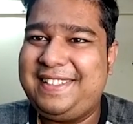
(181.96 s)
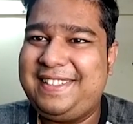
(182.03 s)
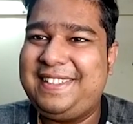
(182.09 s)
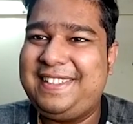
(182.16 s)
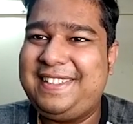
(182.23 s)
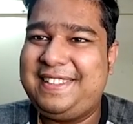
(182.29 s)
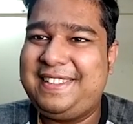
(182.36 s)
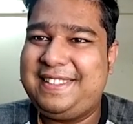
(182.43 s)

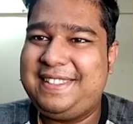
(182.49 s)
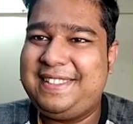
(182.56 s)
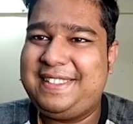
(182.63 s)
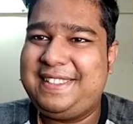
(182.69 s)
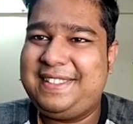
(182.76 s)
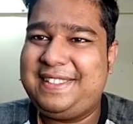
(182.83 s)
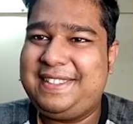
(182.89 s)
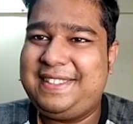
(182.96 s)

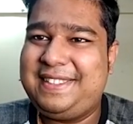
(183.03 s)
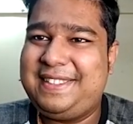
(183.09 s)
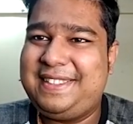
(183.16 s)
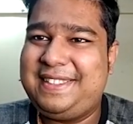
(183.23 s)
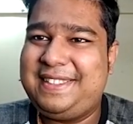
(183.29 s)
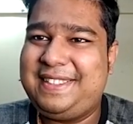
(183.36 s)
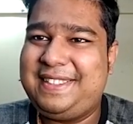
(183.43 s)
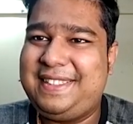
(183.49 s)

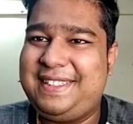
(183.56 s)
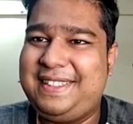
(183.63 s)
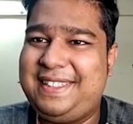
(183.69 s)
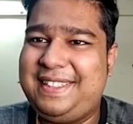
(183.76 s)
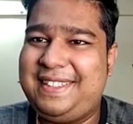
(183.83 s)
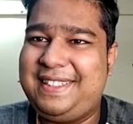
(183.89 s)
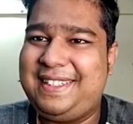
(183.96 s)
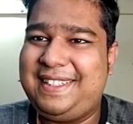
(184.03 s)
[no speech]